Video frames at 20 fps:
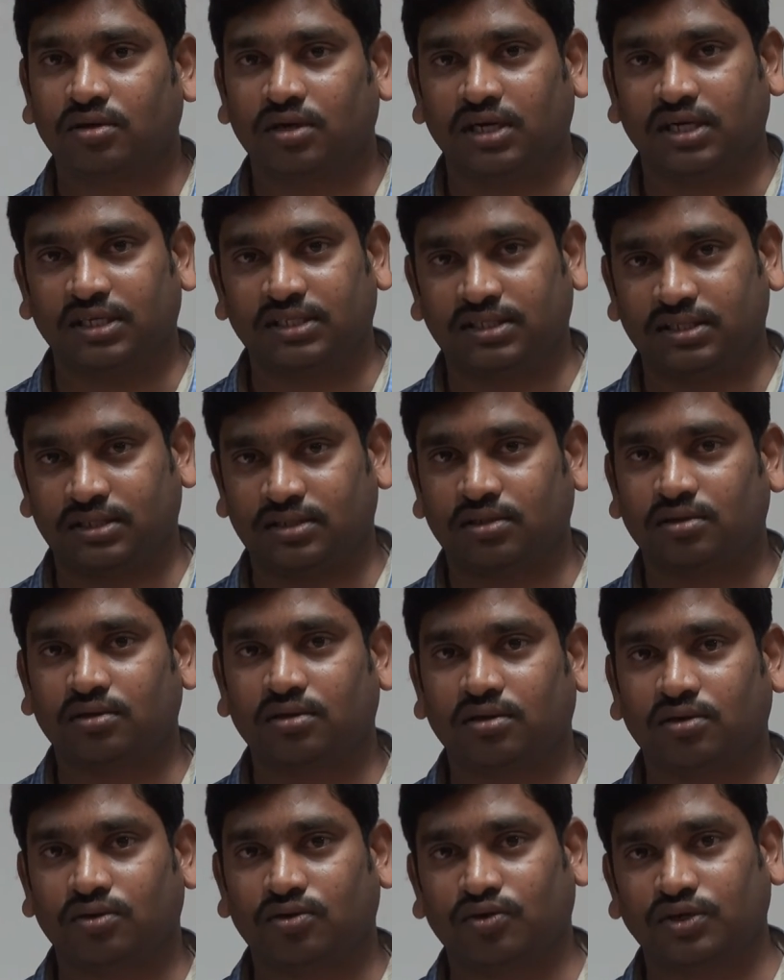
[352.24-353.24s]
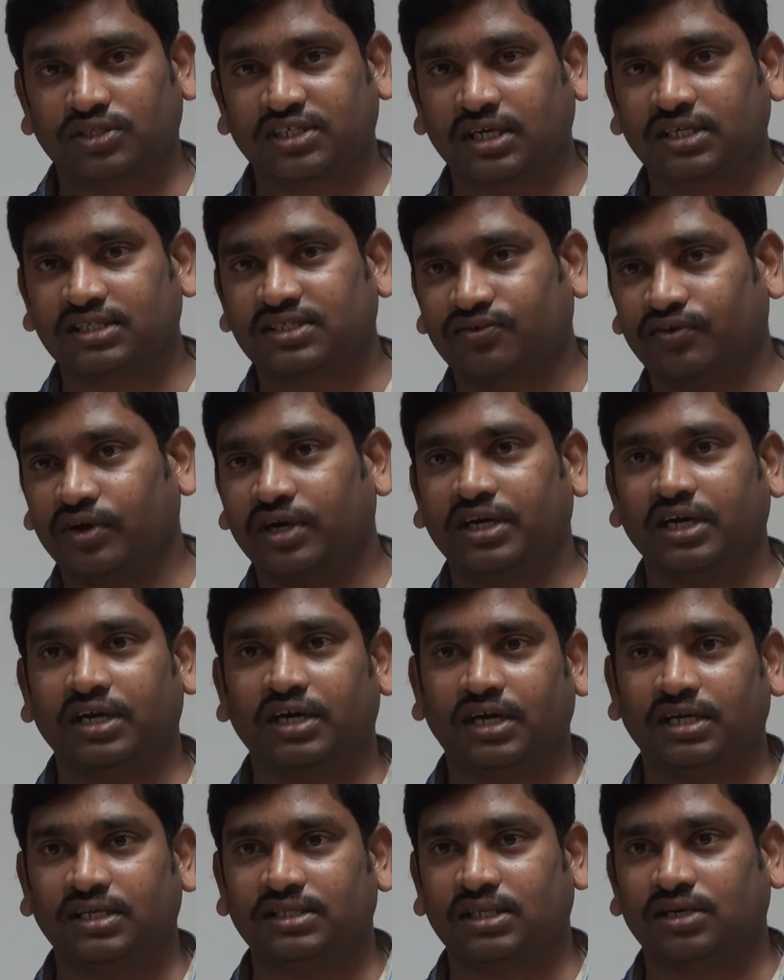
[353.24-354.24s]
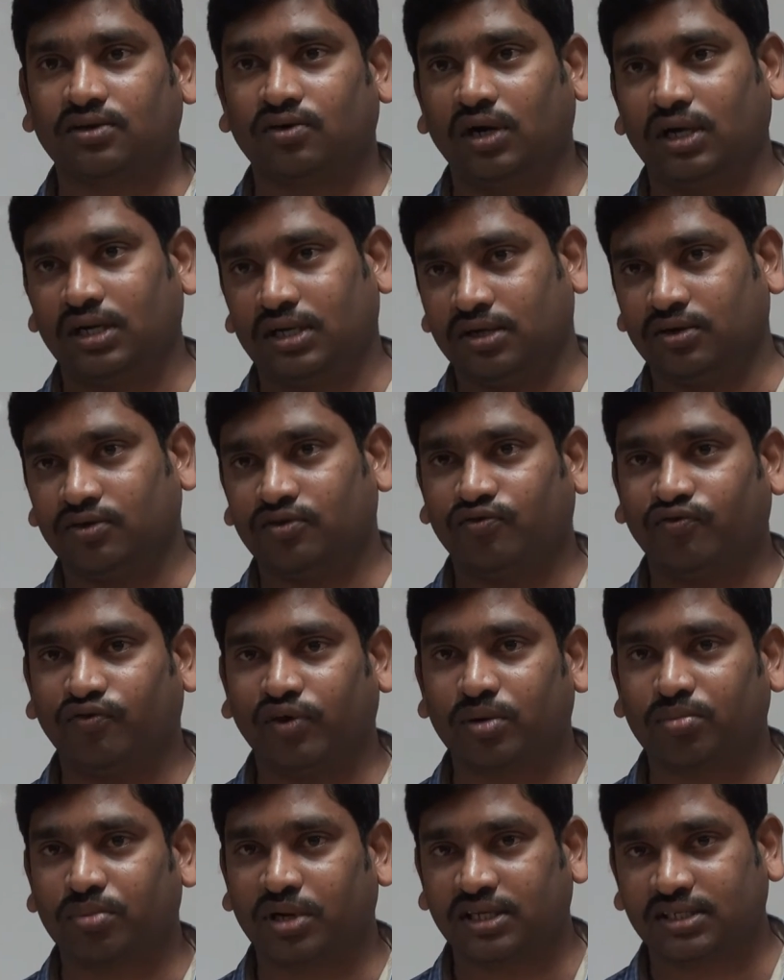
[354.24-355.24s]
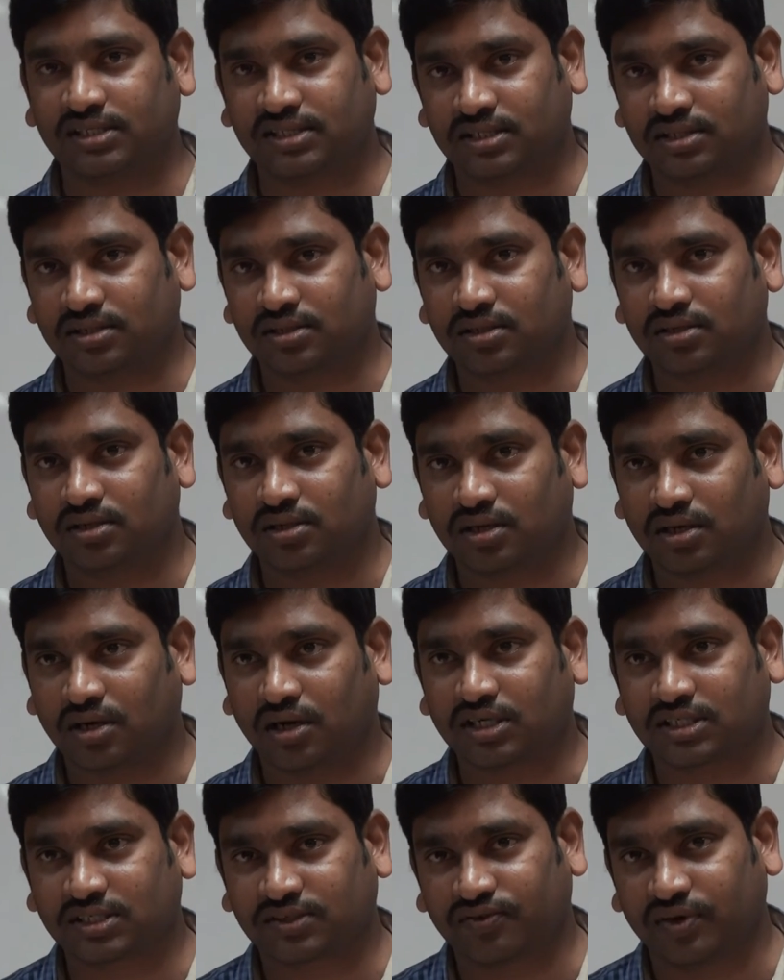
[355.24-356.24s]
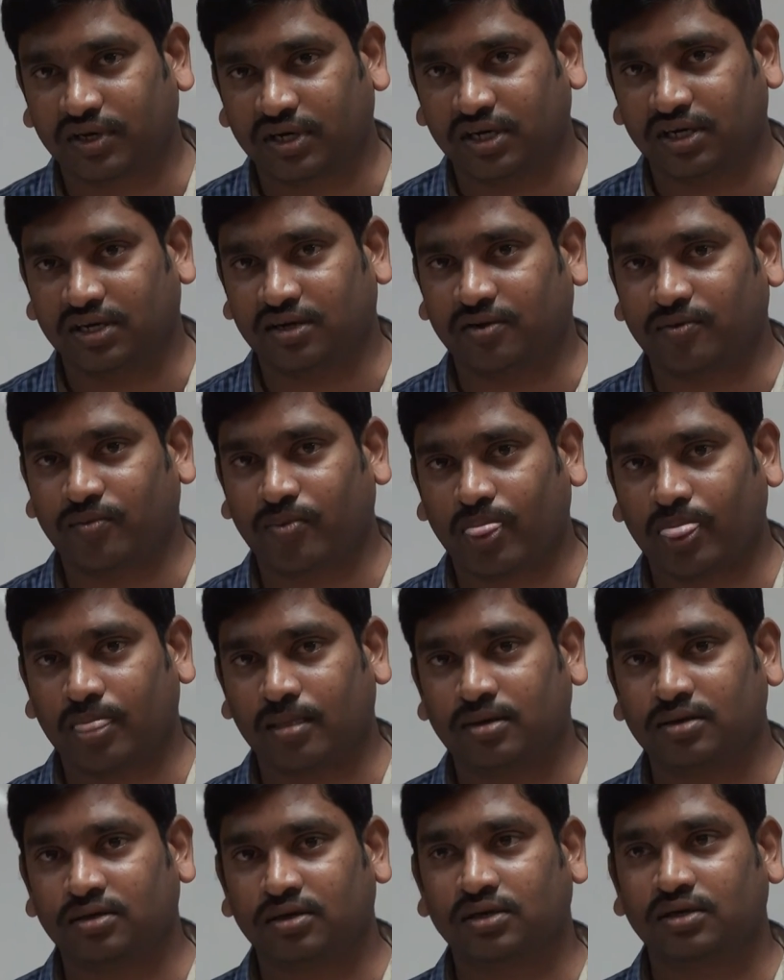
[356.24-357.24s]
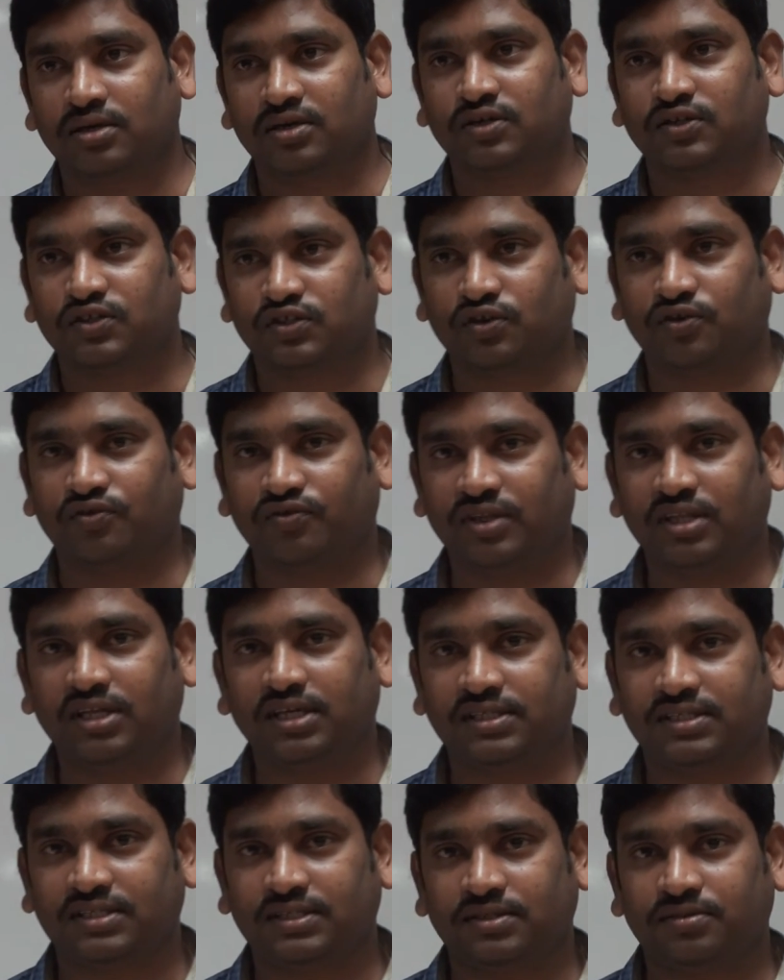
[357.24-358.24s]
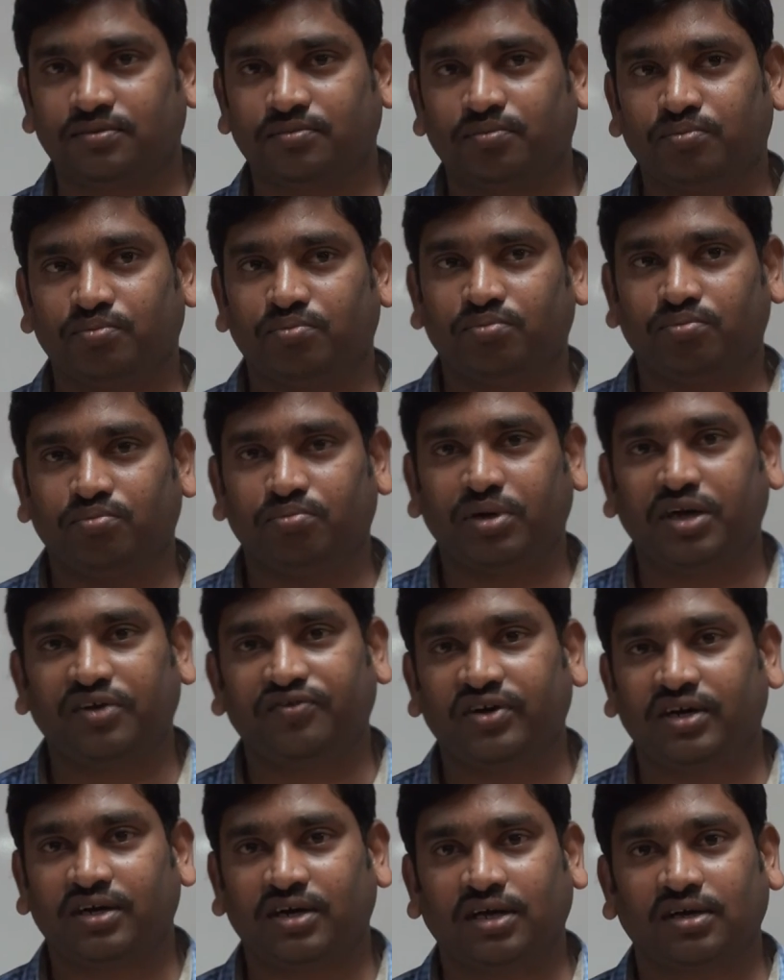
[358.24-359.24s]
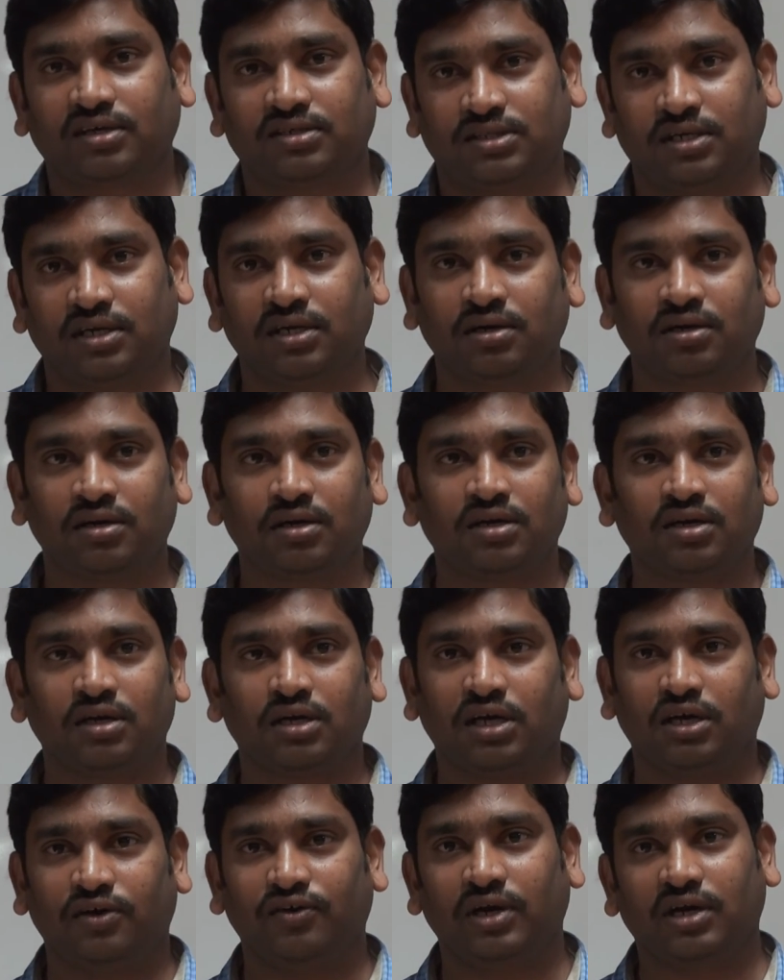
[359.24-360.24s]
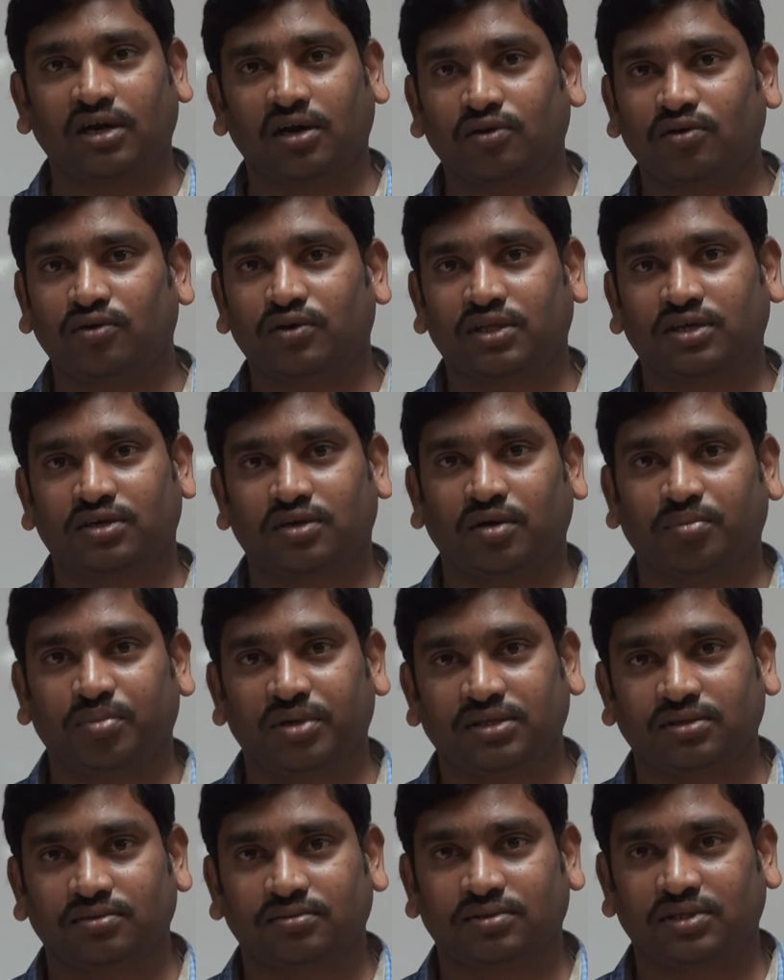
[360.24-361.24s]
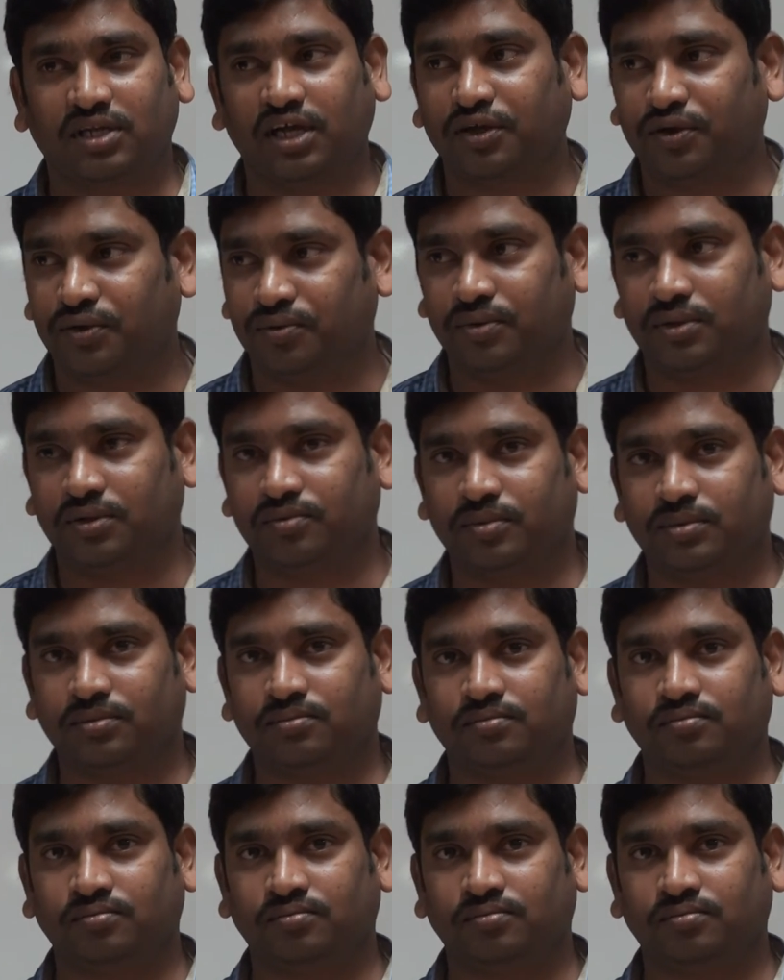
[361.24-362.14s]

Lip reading: Yes, cosec square theta is equal to 1 plus cot square theta. So with this brief introduction, I will conclude the topic. Thank you.